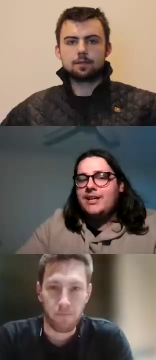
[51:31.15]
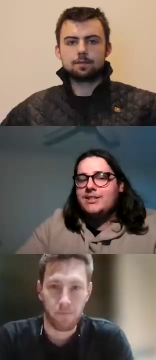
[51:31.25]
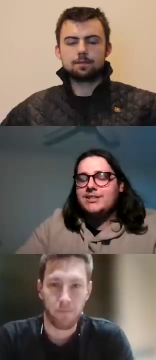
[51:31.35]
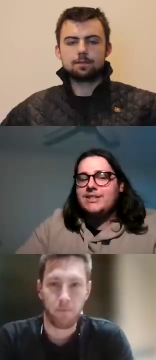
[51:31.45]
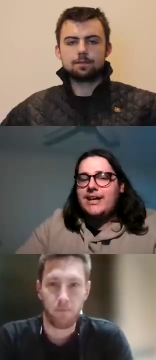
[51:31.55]

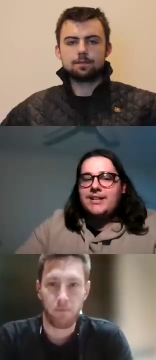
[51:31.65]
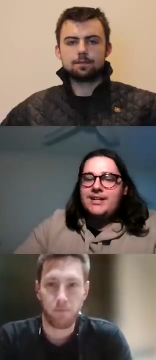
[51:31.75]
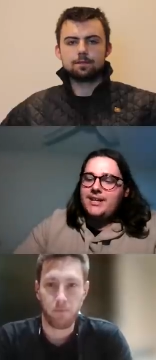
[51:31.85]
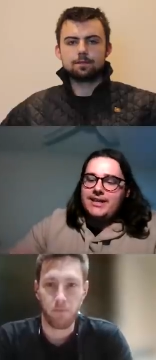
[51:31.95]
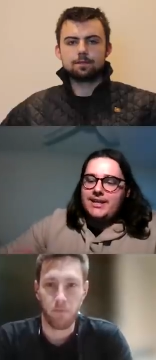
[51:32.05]
Speaker 1: Just that
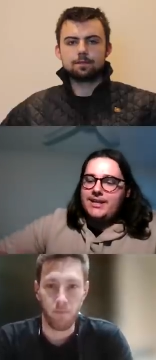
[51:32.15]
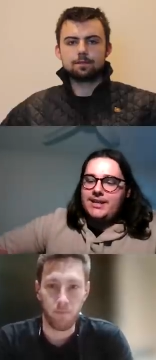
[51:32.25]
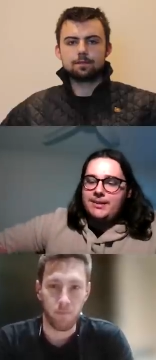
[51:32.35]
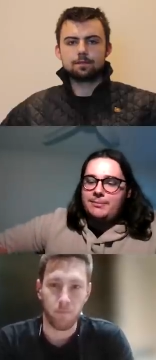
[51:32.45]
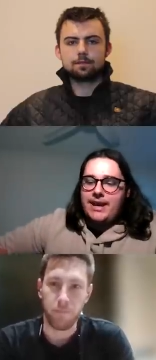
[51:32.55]
that
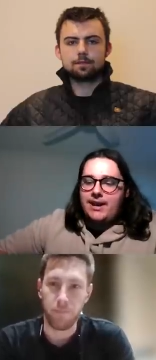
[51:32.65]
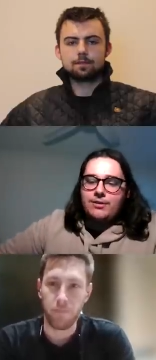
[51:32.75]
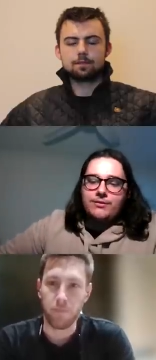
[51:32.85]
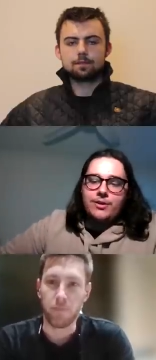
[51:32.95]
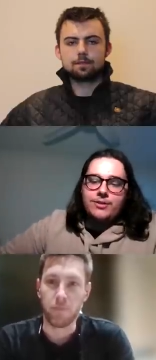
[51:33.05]
killing power
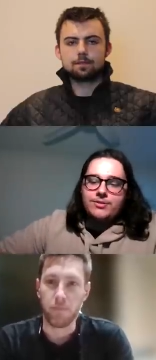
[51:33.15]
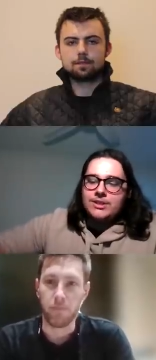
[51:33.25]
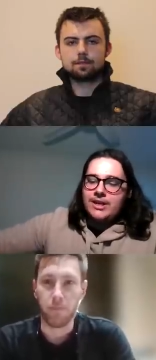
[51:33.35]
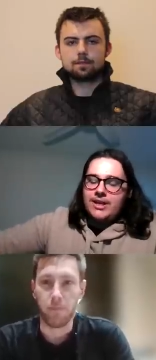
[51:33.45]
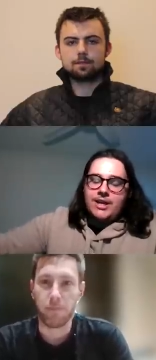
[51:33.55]
of those
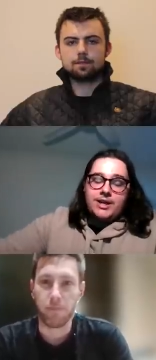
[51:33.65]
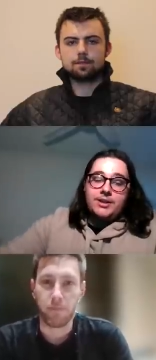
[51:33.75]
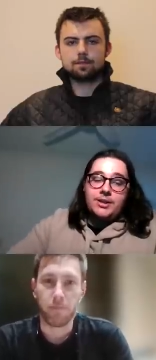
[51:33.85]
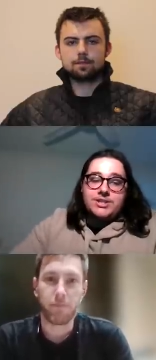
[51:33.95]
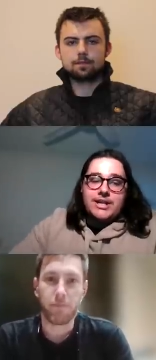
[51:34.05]

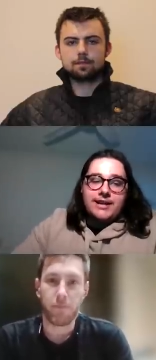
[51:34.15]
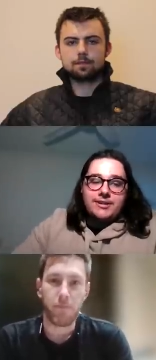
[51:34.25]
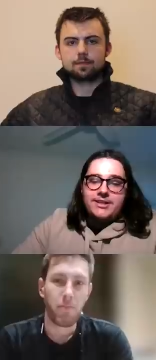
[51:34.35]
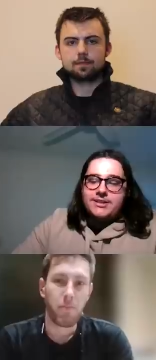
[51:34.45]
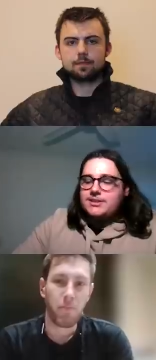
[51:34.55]
those
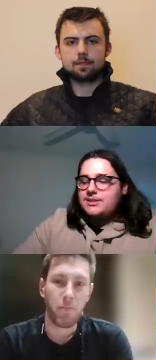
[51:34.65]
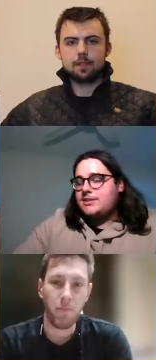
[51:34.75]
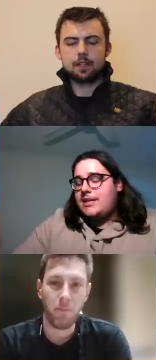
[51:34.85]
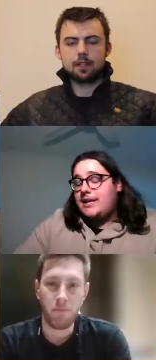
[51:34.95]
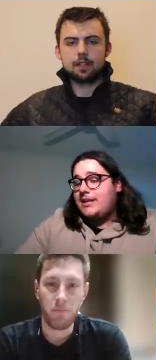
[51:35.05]
chariots,
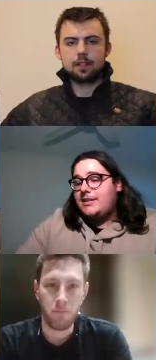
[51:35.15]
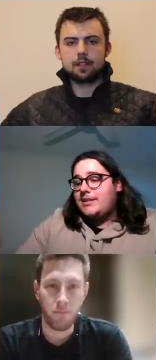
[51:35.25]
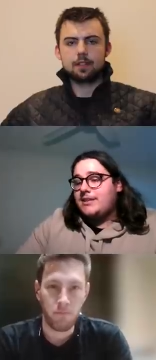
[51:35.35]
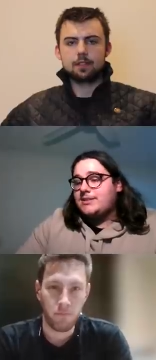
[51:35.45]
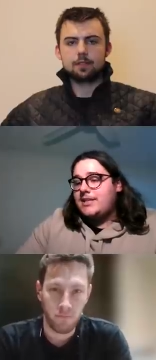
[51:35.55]
and and
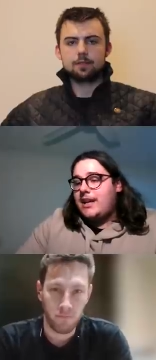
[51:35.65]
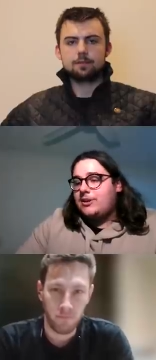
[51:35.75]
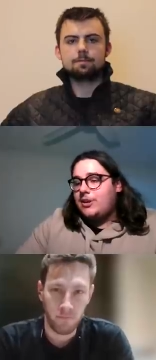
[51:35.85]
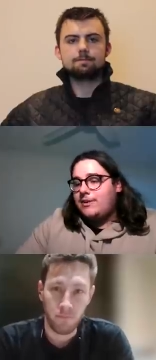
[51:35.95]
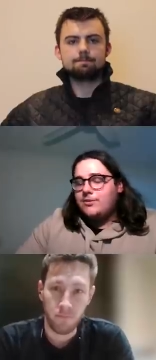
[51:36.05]
they can stay
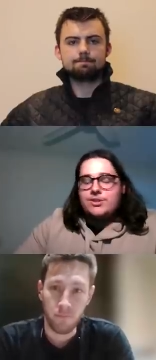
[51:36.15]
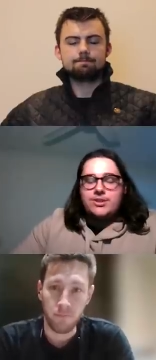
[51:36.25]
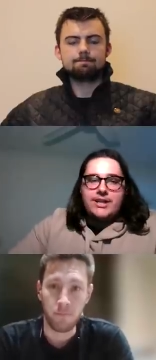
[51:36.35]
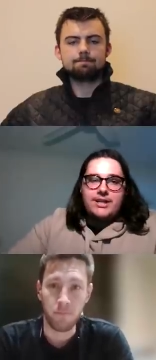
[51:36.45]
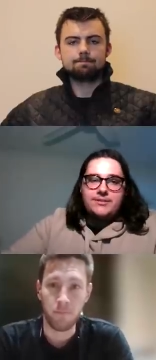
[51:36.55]
alive because you
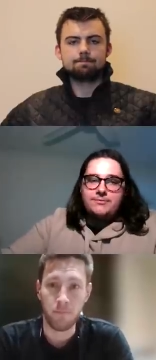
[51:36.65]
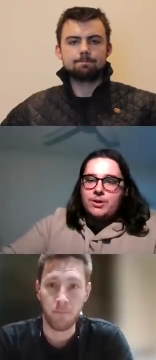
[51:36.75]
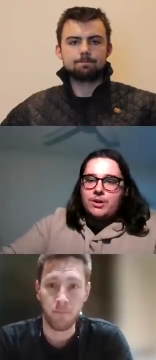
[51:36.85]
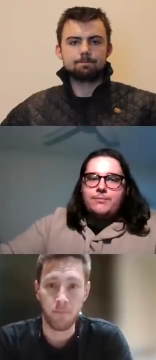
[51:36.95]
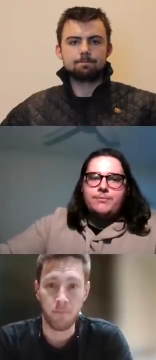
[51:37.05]
need
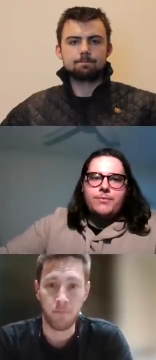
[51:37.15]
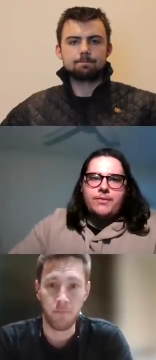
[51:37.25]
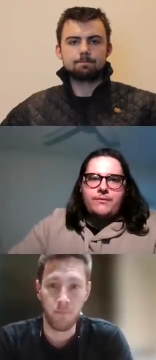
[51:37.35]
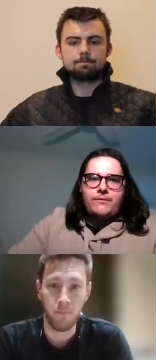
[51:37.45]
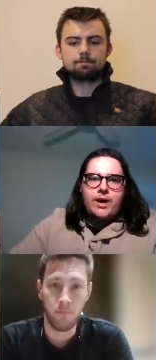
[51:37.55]
what
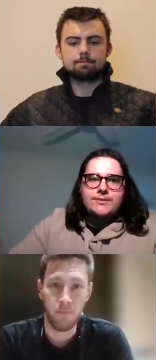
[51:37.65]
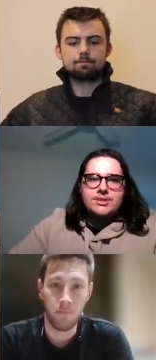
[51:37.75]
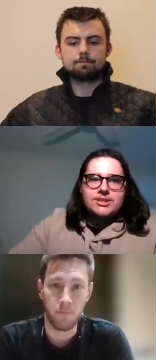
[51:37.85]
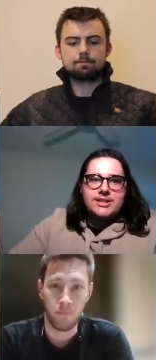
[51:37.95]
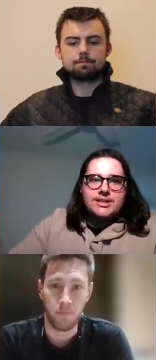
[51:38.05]
fives
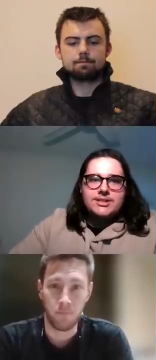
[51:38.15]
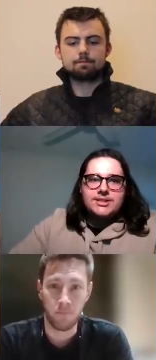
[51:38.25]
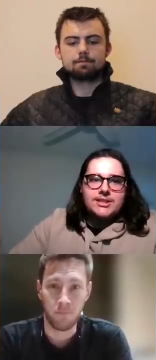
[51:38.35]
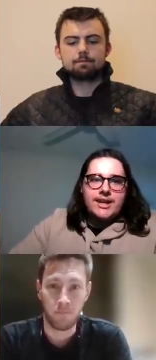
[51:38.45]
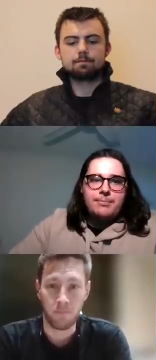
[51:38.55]
and sixes
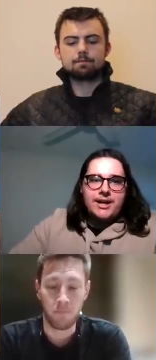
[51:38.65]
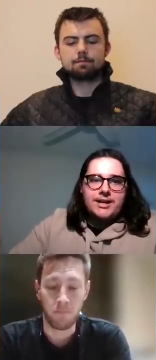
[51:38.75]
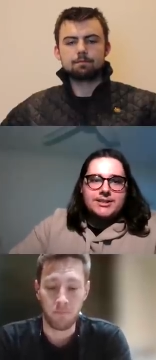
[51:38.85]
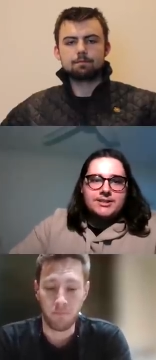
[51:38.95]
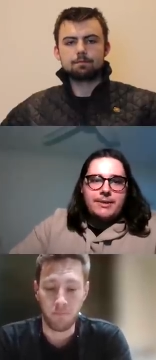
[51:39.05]
to get
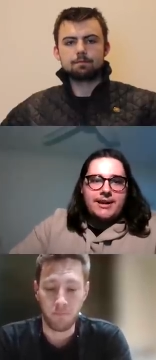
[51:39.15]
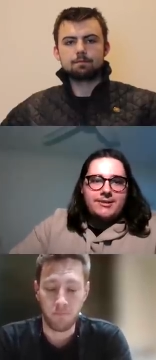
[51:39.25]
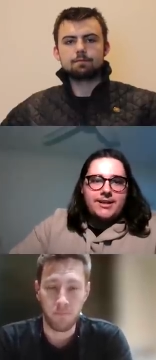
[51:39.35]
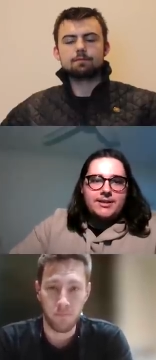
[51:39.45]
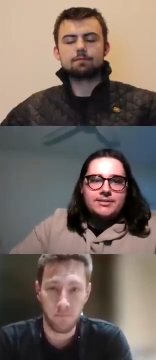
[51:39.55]
past the
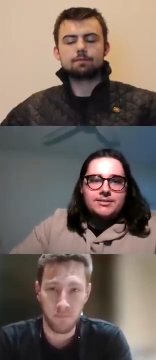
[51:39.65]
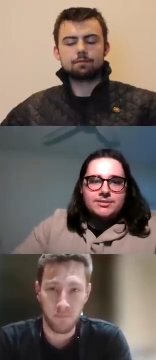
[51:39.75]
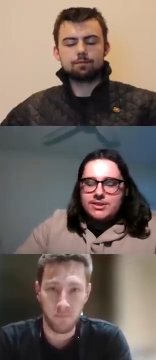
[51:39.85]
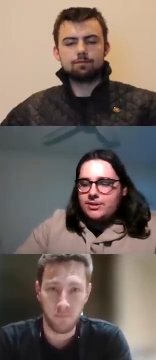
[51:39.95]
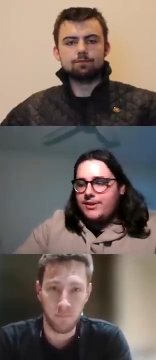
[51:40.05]
barrier because
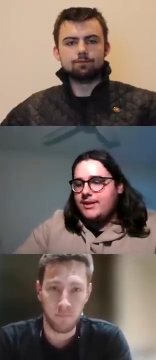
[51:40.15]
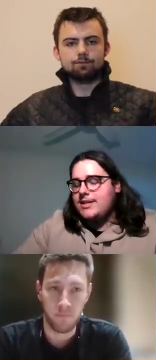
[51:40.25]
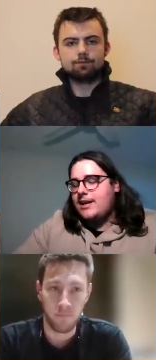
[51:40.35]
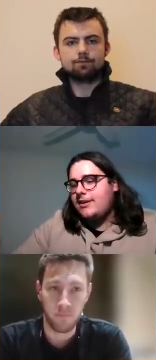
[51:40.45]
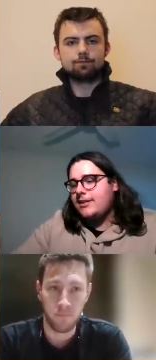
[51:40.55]
they're mm. on hmm. their
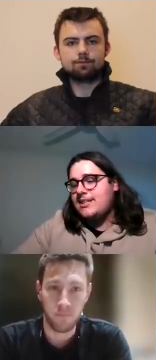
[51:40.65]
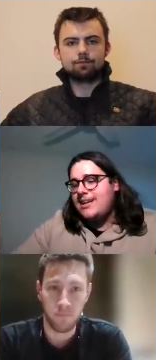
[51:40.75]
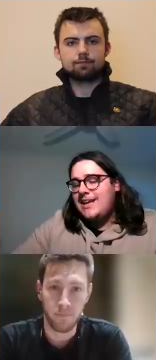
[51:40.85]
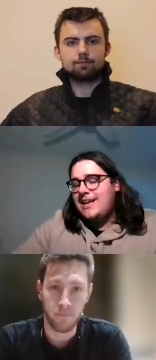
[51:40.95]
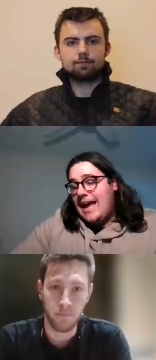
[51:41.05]
chariots,
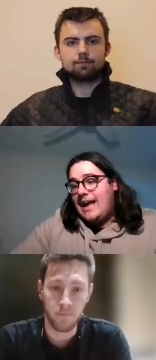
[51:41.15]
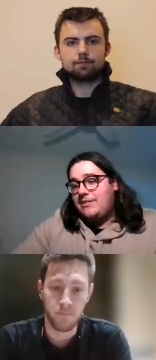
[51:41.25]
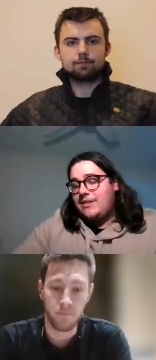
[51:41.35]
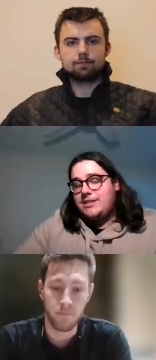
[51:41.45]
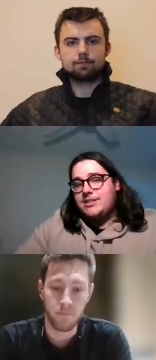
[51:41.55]

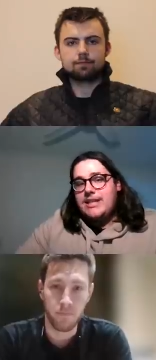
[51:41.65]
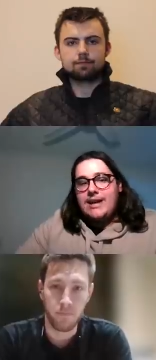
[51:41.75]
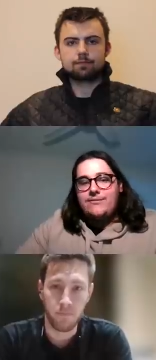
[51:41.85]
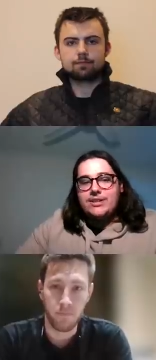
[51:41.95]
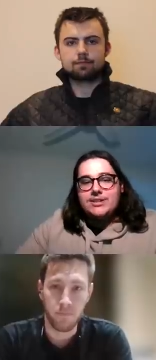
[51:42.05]
and then just
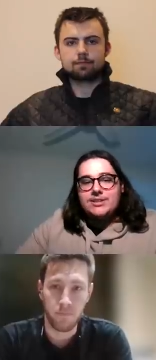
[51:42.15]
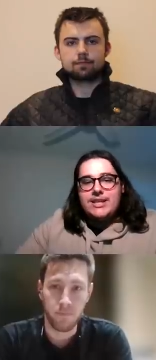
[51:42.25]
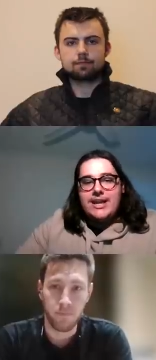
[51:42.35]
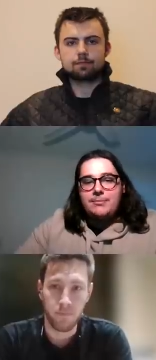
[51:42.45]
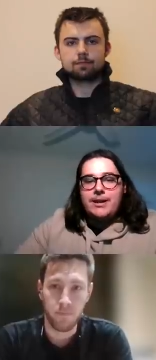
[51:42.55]
having the
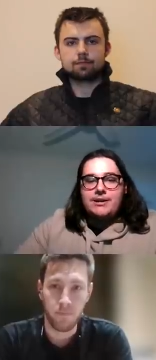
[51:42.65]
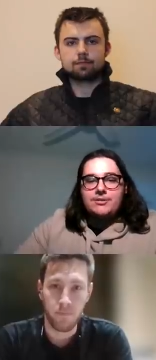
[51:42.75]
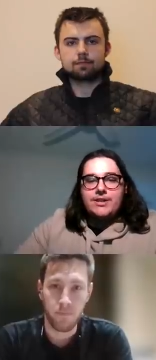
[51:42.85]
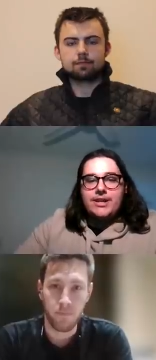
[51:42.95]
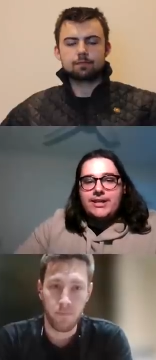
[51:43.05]
staying power
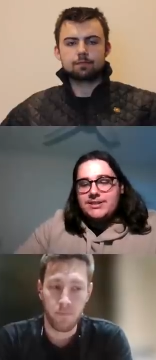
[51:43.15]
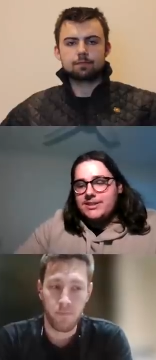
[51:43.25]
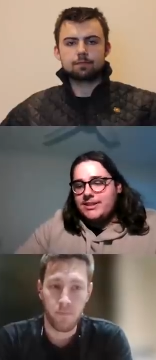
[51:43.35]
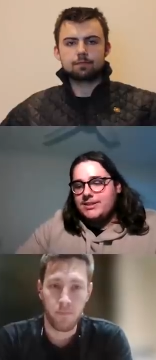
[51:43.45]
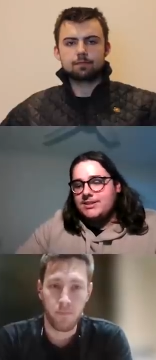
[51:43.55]
of the
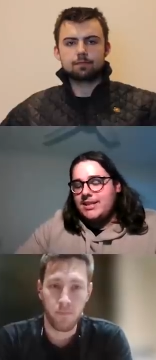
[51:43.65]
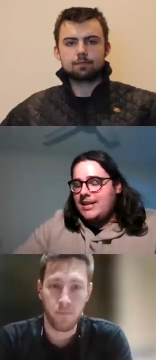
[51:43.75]
Easterlings